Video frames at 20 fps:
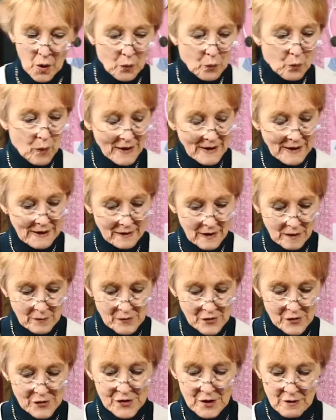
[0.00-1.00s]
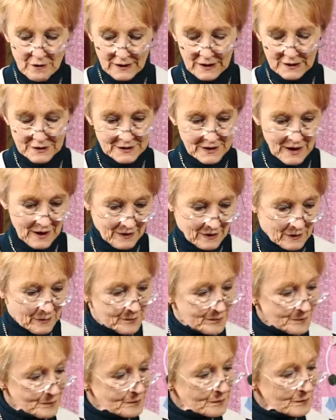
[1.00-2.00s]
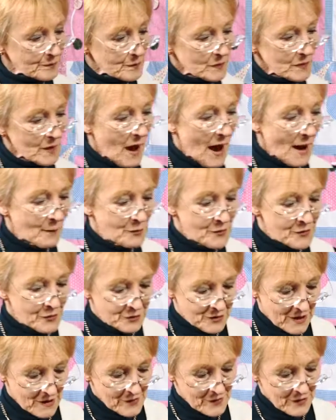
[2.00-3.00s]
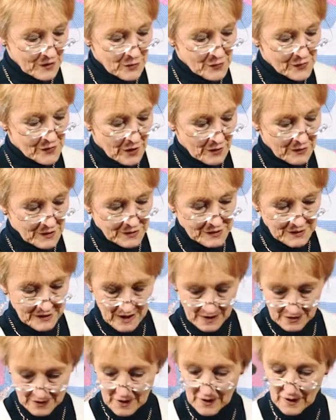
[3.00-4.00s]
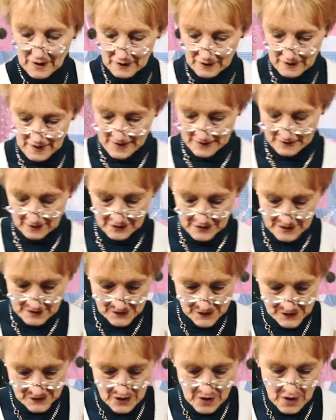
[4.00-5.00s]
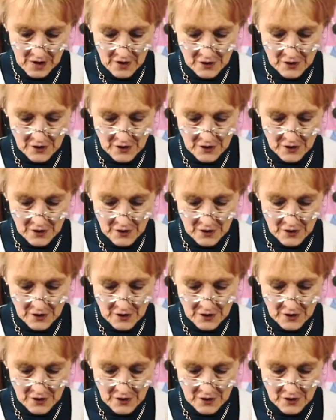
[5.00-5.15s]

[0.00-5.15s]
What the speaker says: When it comes to sewing it together, I would suggest that you sewed it together like this.